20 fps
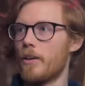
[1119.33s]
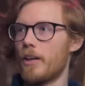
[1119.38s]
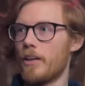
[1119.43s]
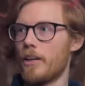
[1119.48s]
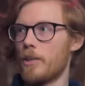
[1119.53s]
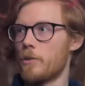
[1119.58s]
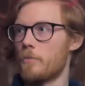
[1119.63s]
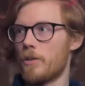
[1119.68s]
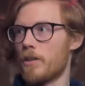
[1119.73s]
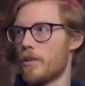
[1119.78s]
I
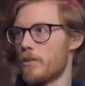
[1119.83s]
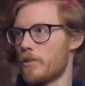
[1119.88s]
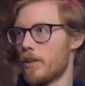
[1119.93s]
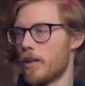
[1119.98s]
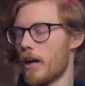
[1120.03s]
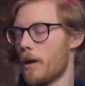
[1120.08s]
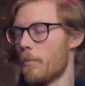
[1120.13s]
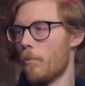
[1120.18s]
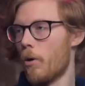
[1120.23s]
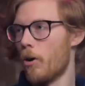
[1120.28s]
guess because
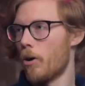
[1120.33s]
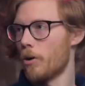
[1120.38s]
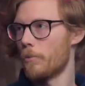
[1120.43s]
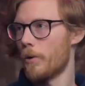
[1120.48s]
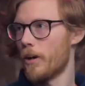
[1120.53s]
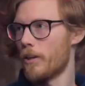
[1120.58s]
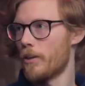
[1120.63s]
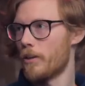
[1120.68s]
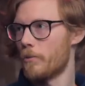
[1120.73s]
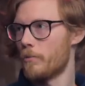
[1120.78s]
they got mauled
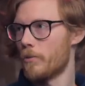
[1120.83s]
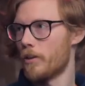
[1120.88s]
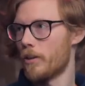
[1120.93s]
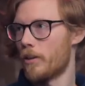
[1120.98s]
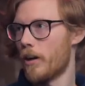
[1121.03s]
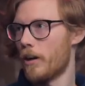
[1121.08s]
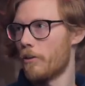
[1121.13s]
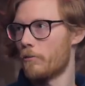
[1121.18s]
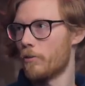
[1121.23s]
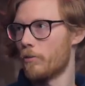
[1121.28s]
by them and
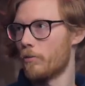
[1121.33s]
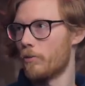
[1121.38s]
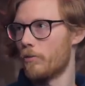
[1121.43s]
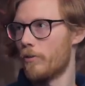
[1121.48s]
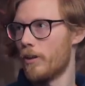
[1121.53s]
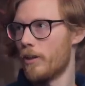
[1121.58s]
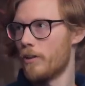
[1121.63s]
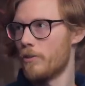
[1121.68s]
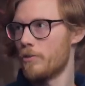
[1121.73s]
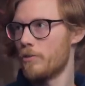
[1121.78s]
they're out for
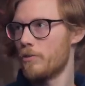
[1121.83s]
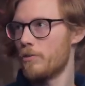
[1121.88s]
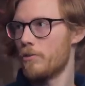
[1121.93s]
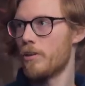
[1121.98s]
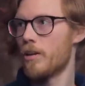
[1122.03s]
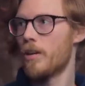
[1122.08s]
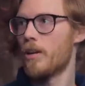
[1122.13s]
revenge.